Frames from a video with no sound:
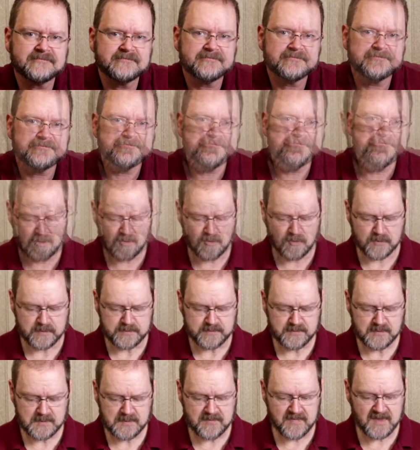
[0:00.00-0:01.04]
So
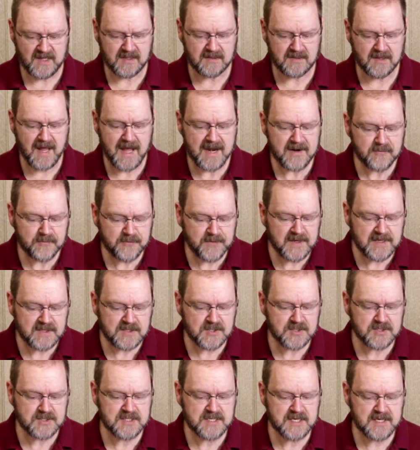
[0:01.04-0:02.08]
a lot of
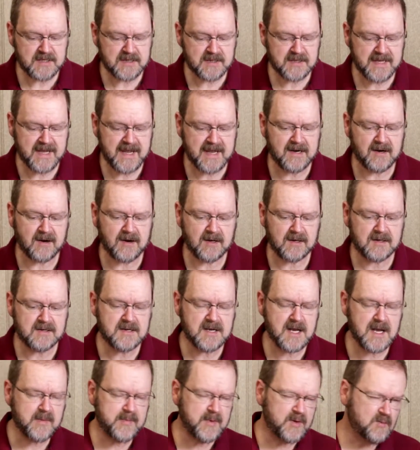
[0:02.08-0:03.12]
features here that are
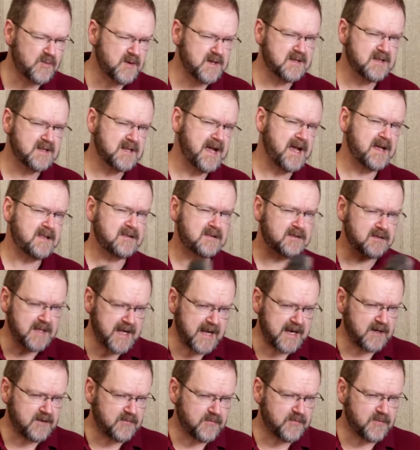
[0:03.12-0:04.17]
common with
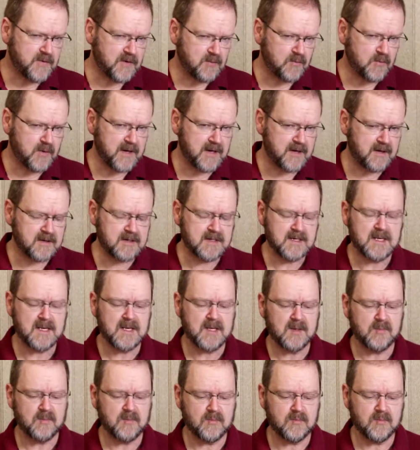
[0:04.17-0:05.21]
athletic footwear,
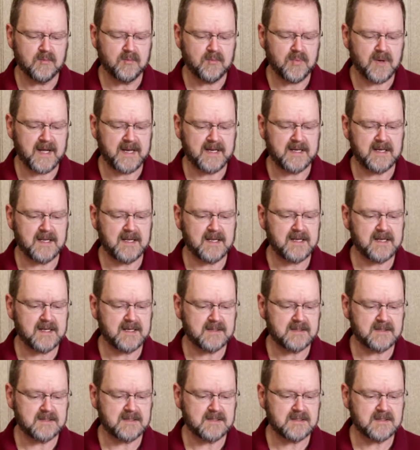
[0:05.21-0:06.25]
but
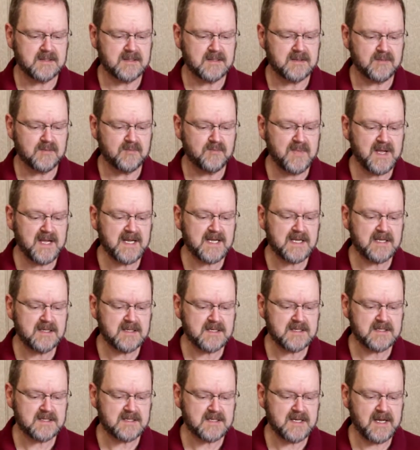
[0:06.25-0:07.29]
making
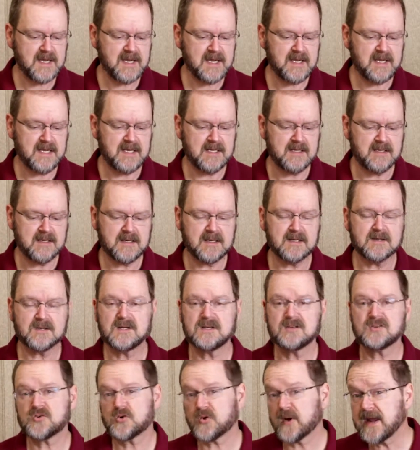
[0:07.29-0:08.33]
this a
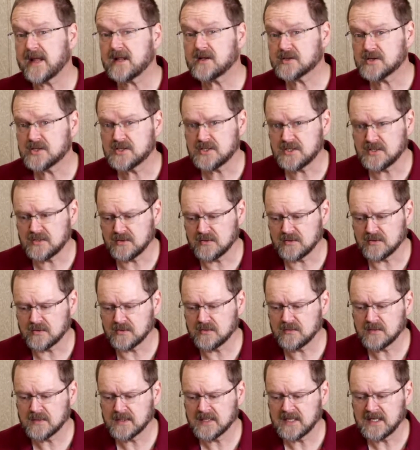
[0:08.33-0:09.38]
trail
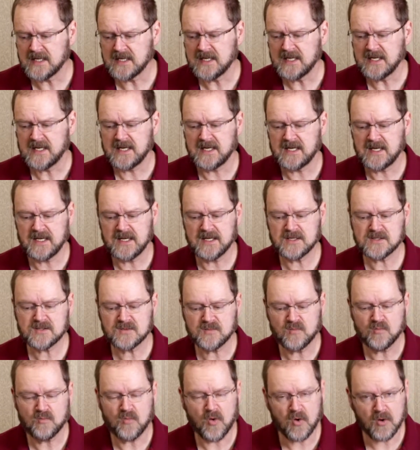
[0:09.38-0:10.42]
shoe, it is
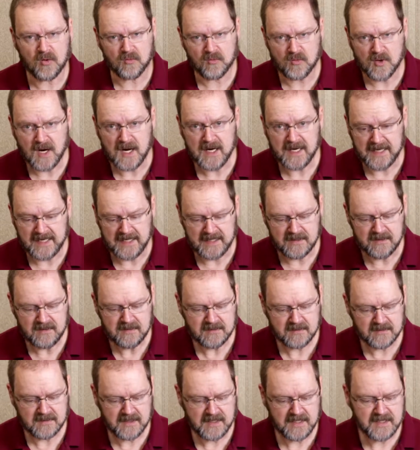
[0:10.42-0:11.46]
more rugged.
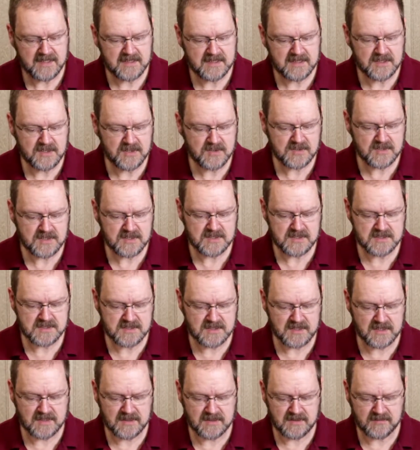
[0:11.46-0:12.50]
It uses,
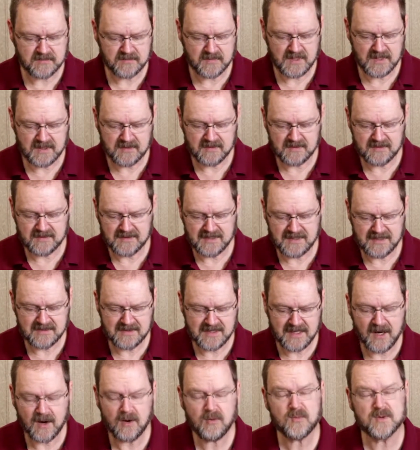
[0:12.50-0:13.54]

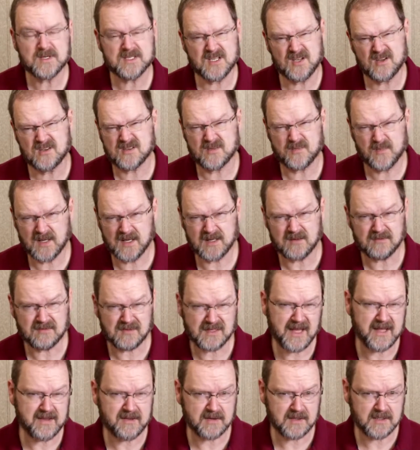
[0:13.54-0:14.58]
they always use a bit of
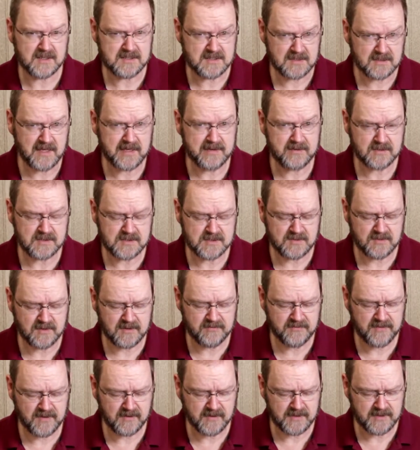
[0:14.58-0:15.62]
leather because leather is a
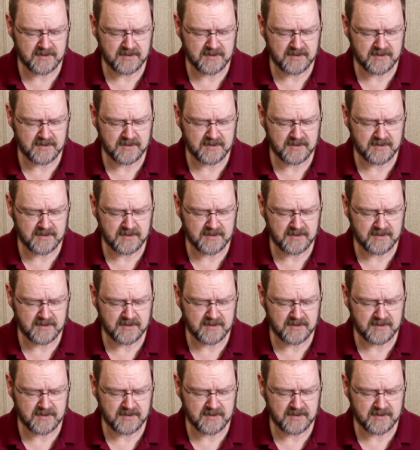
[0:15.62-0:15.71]
fairly